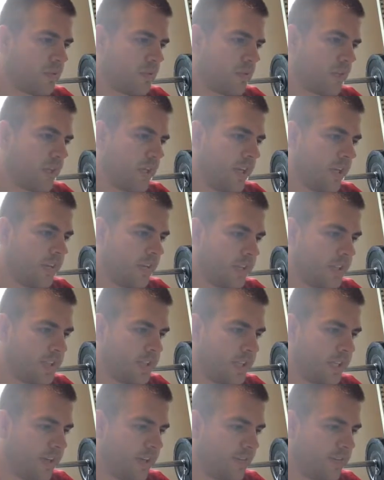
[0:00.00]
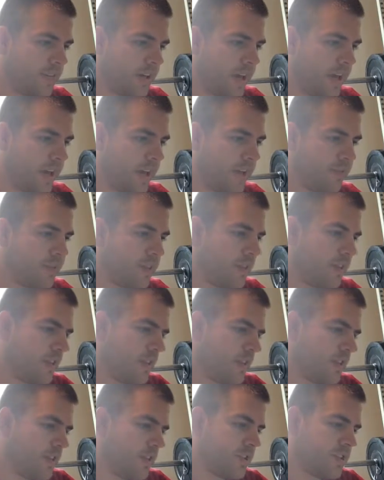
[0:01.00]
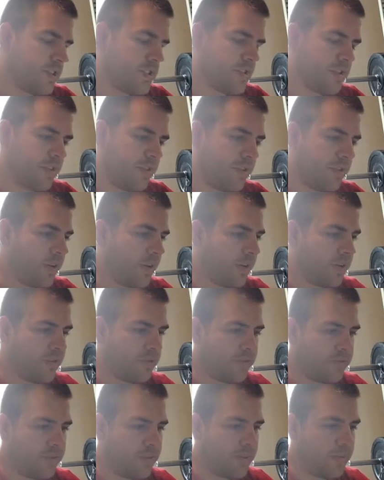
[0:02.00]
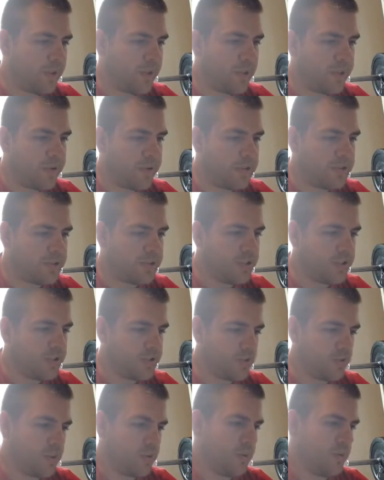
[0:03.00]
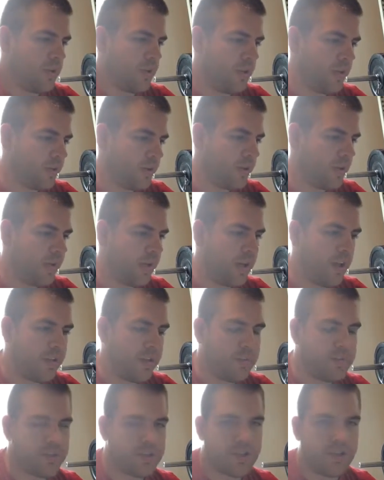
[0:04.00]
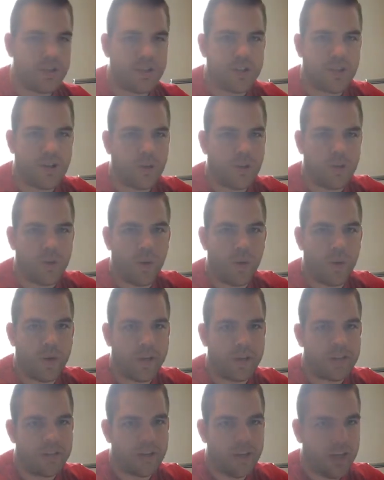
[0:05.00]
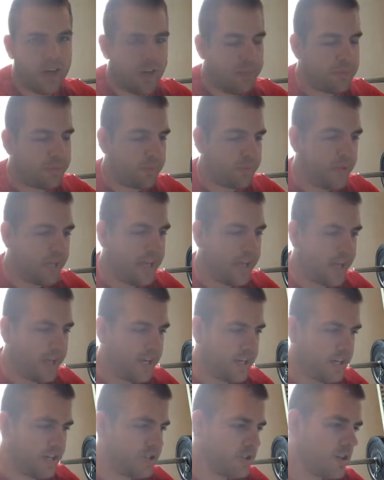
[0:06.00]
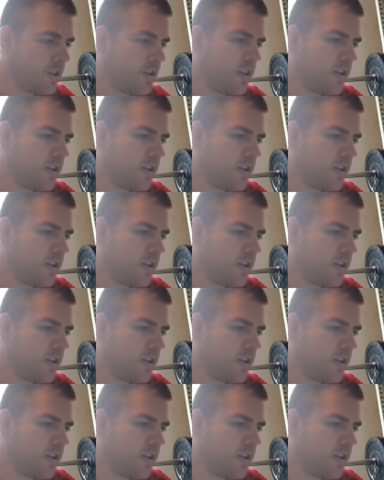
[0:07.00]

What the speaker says: Yeah, 1985. Let's just, a female, 32 years old, in good health. I'm just going to start going up in age.